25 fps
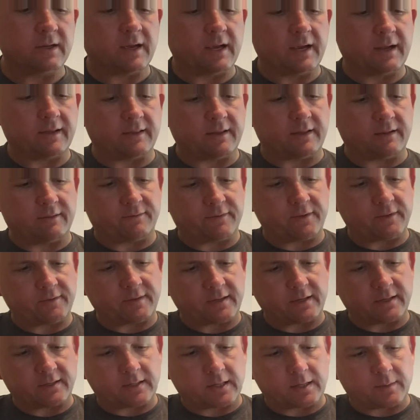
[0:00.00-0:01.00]
and then
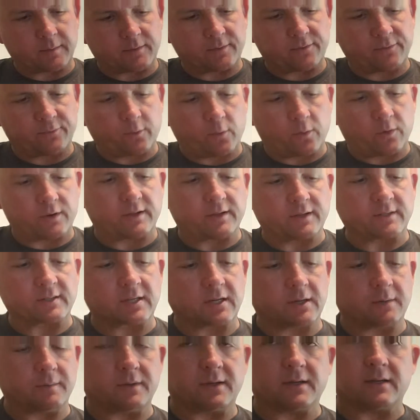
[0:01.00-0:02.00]
15 times 40 is
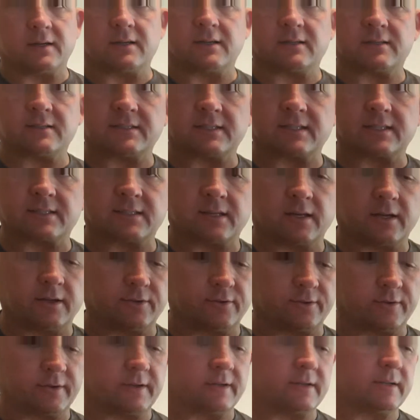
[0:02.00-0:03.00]
going to be
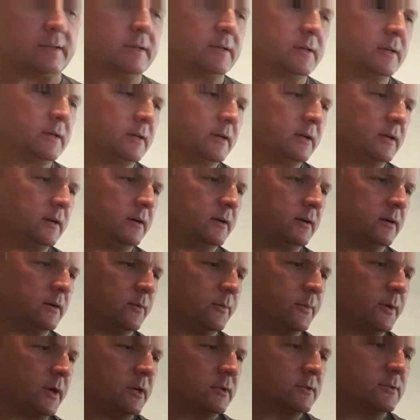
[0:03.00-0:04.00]
600.
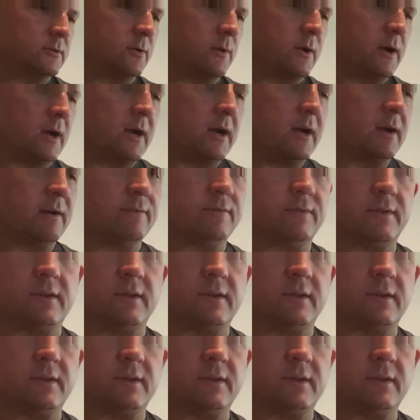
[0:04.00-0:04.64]
We also have